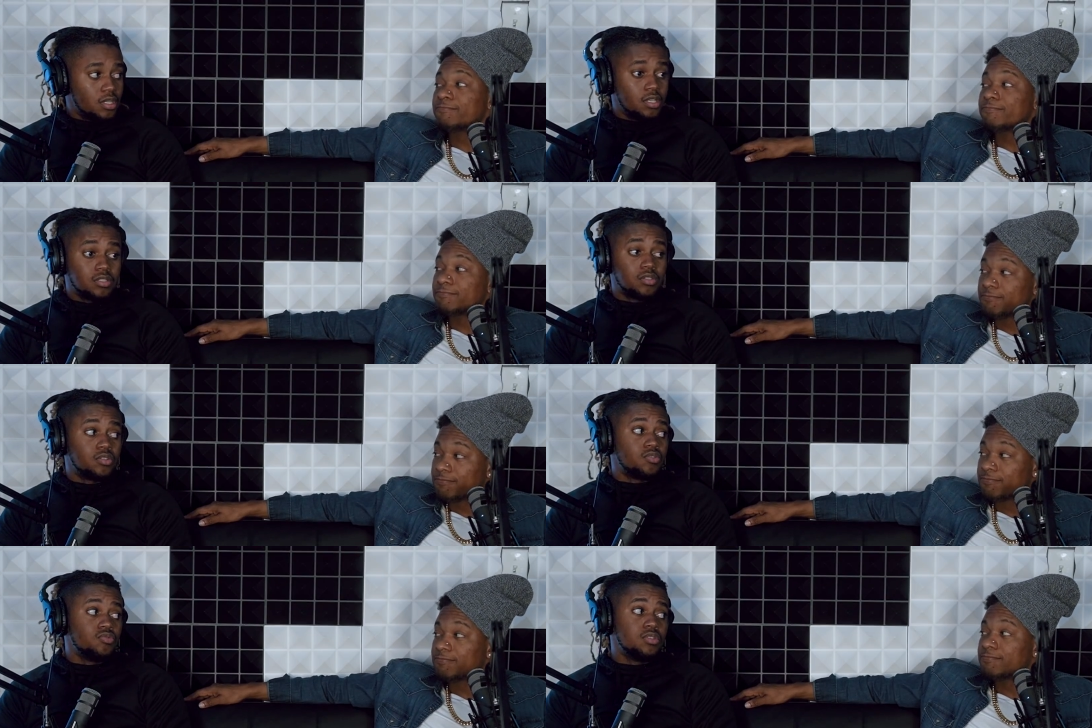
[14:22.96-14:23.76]
Speaker 1: Niggas don't know
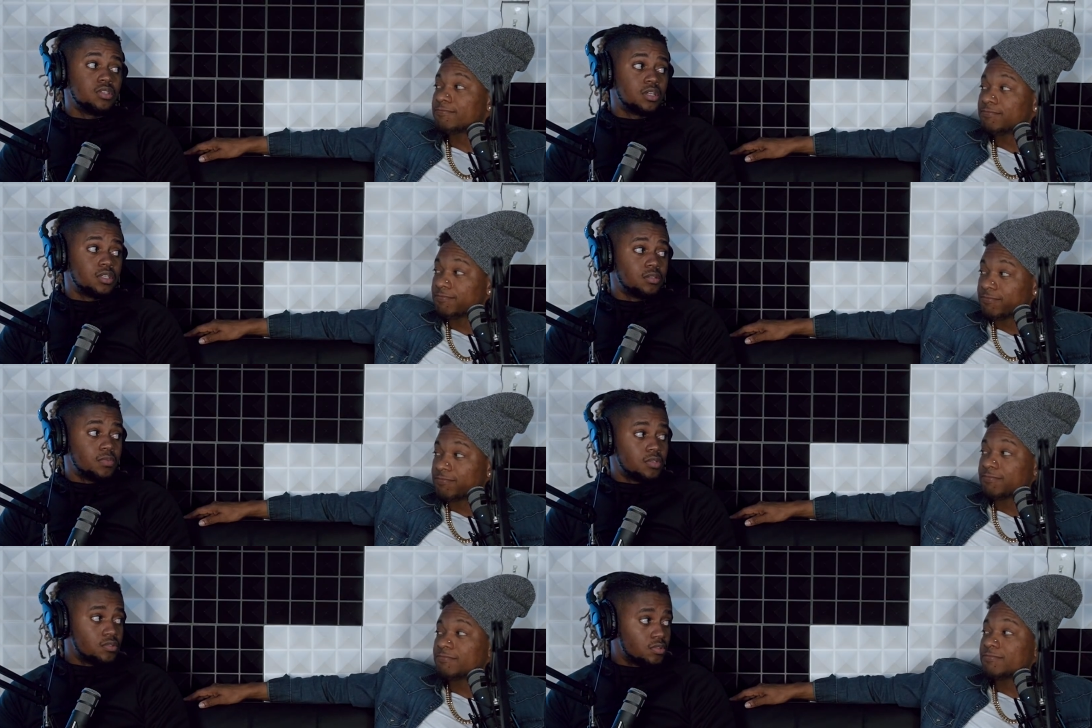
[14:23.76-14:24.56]
who you talking
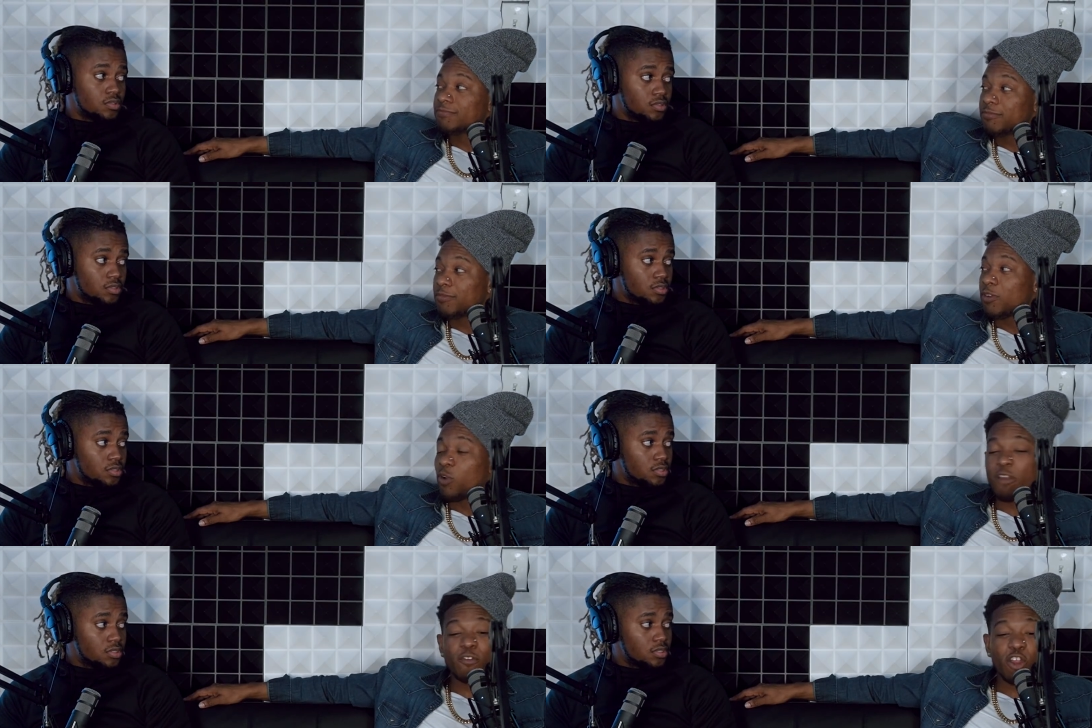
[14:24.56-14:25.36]
about.
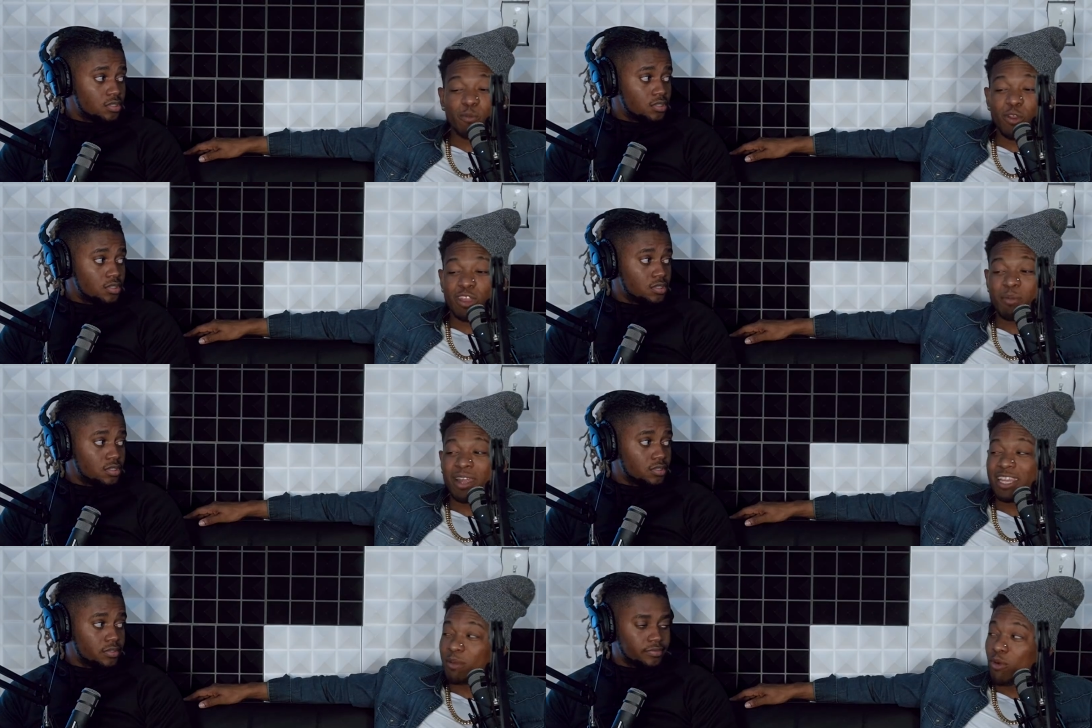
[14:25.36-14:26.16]
Speaker 2: Well, the first person my
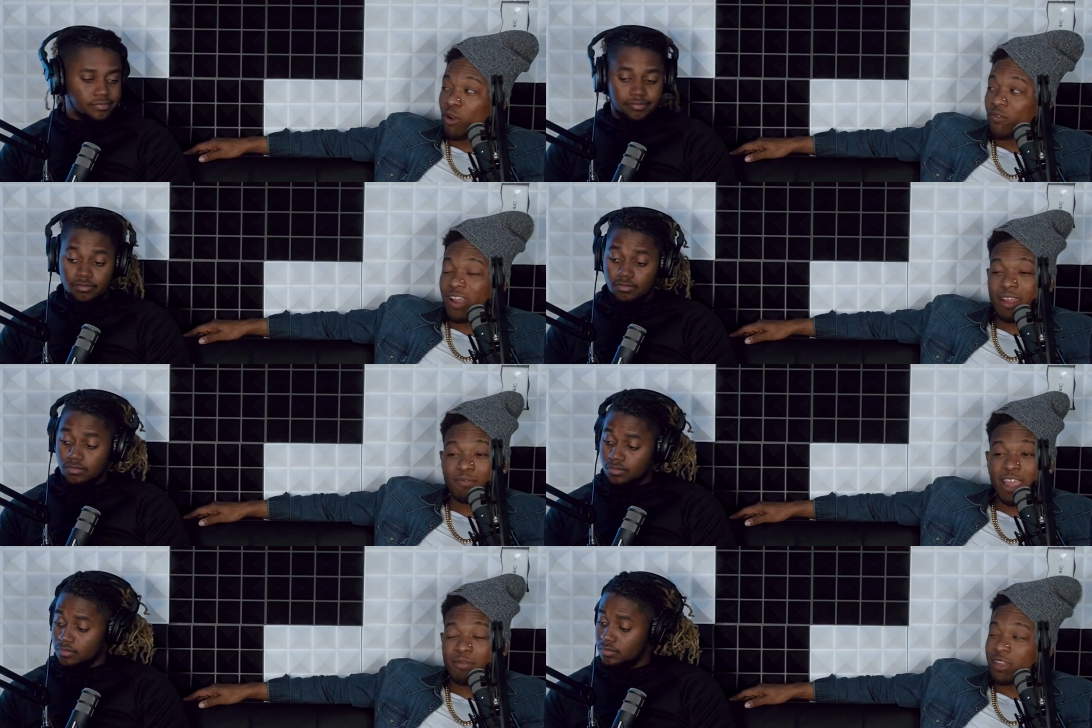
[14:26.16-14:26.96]
thing, bro. Five
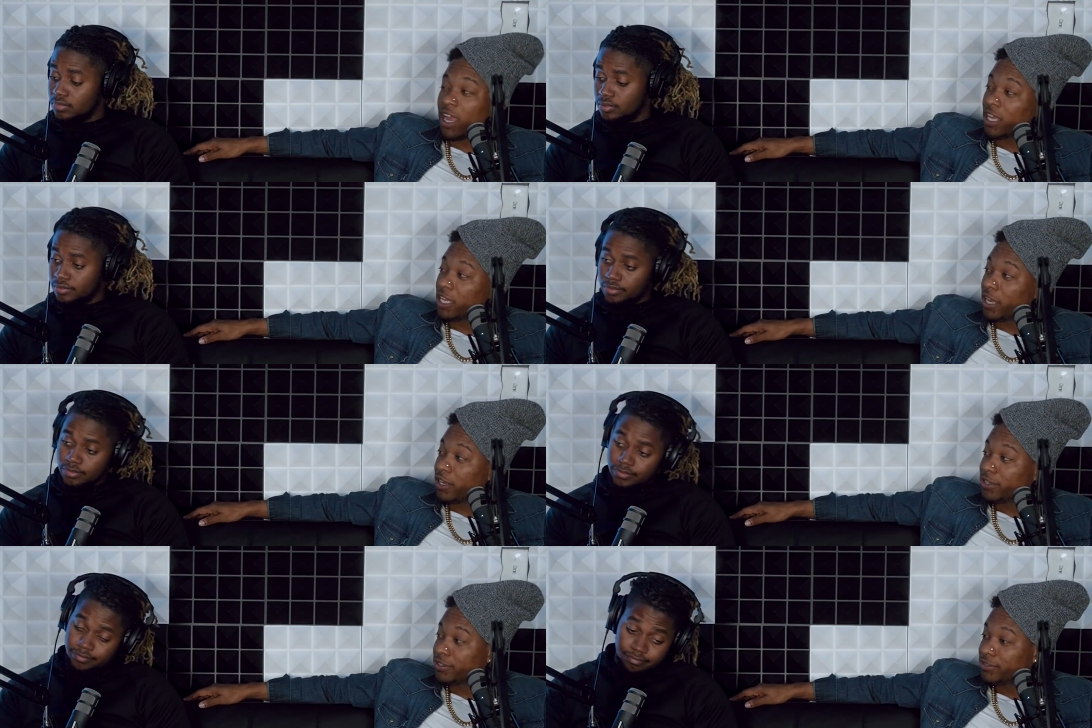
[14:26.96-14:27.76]
Vybz Kartel.
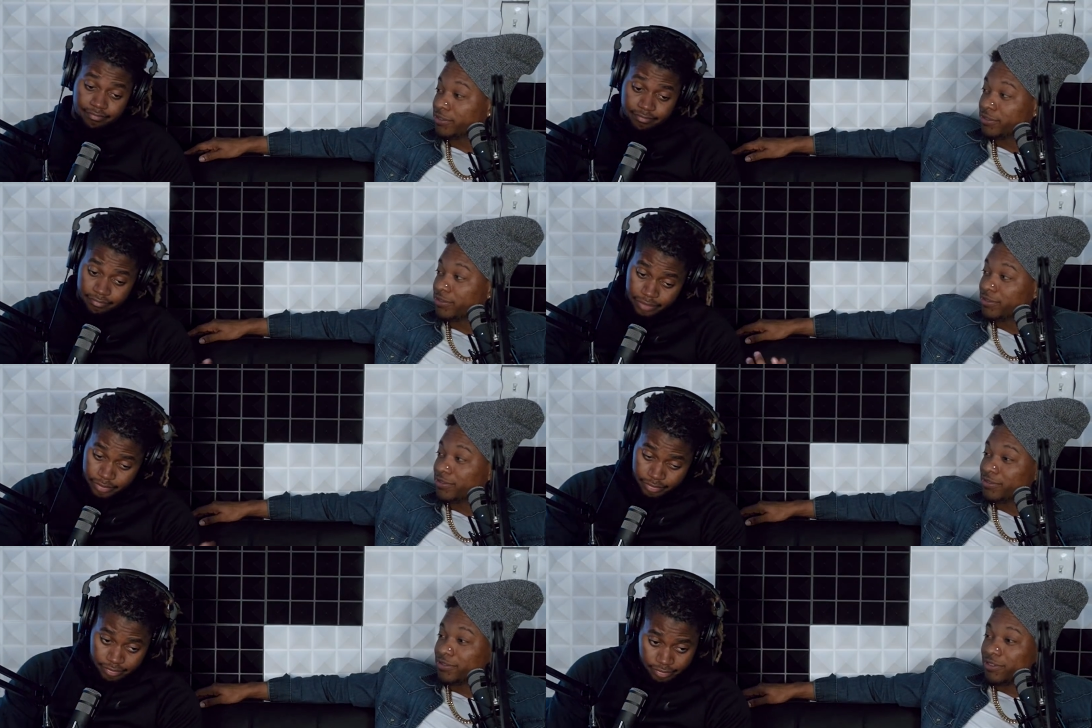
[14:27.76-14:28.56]

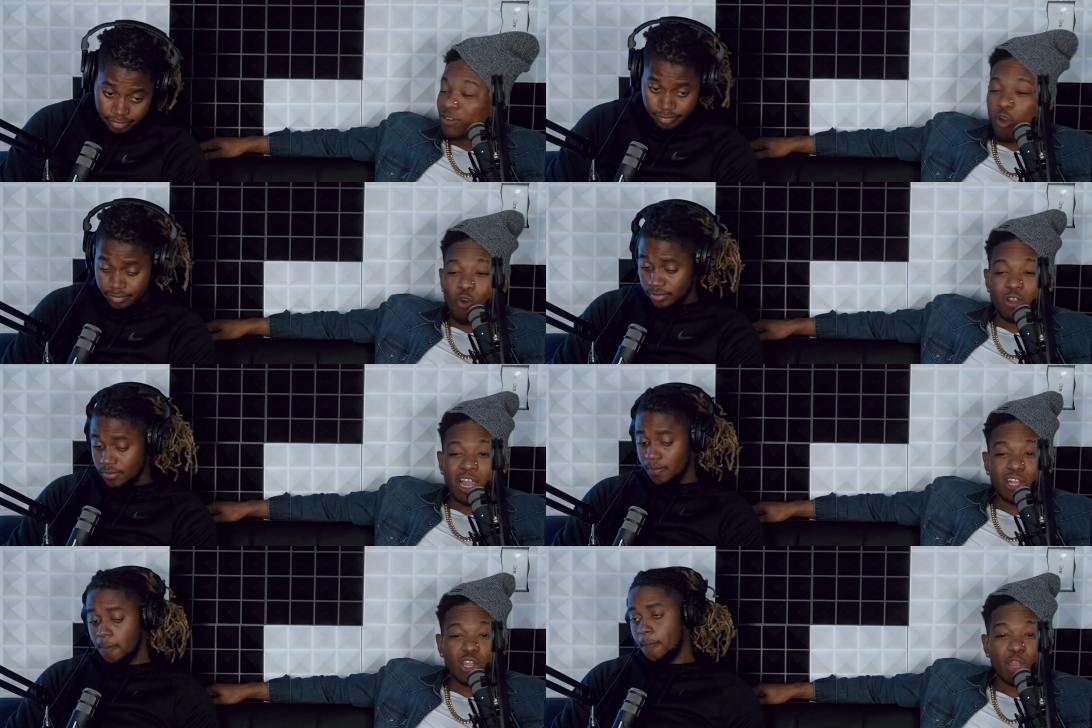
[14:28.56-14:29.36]
Oh,
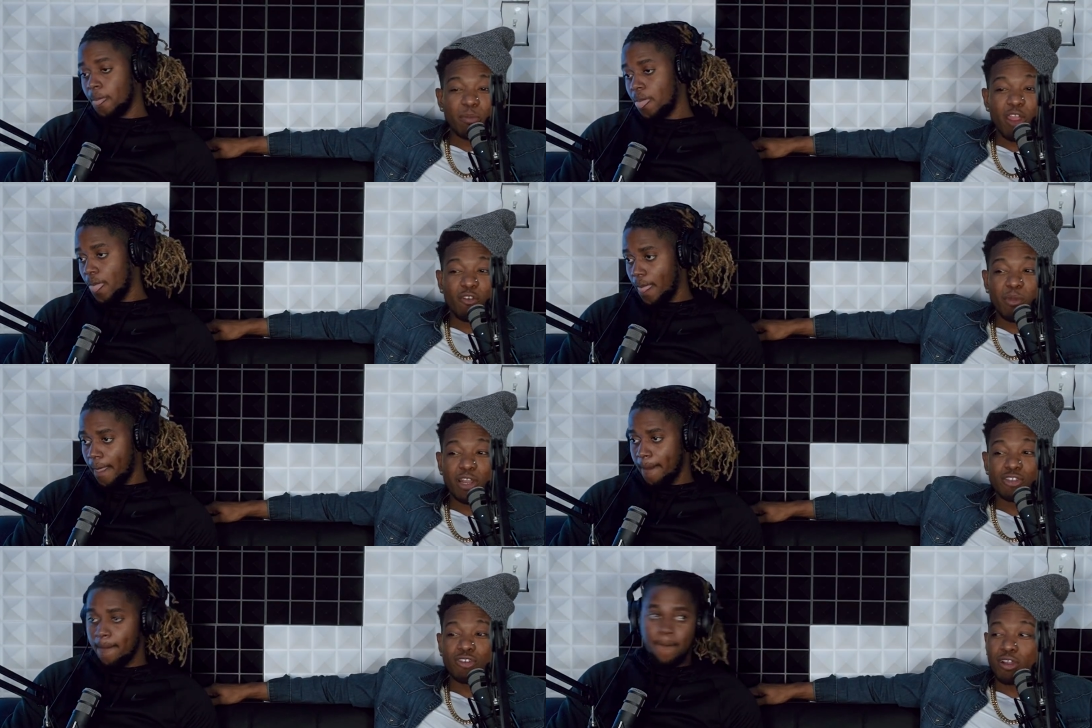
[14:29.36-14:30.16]
Kartel up on
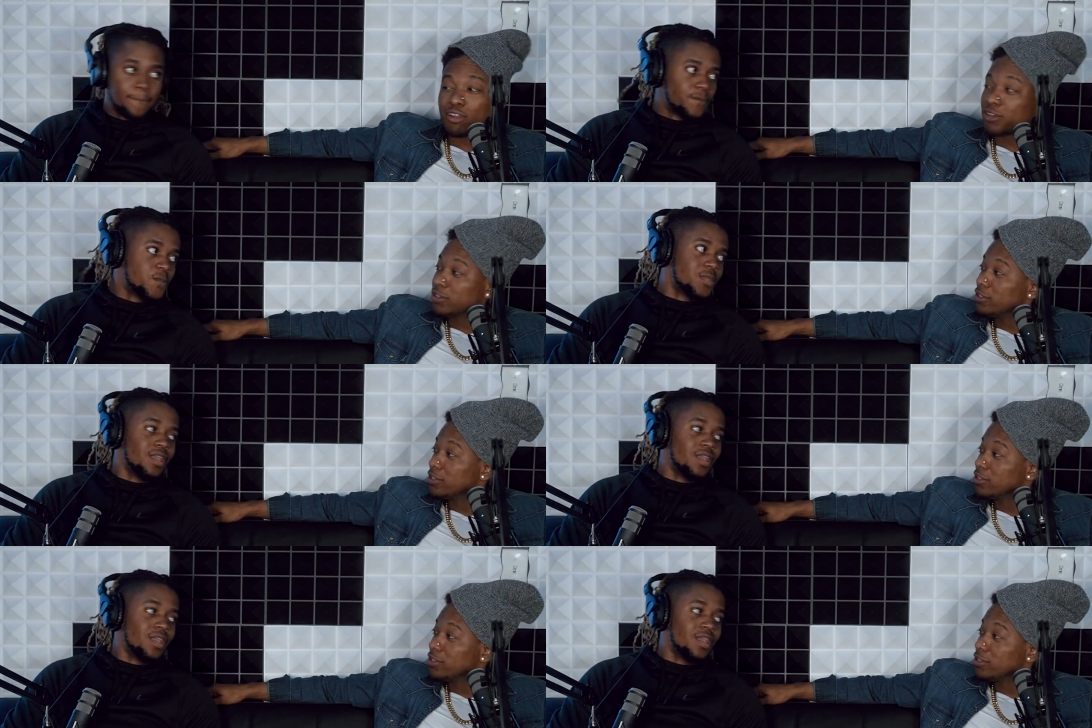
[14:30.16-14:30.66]
everybody truck. and,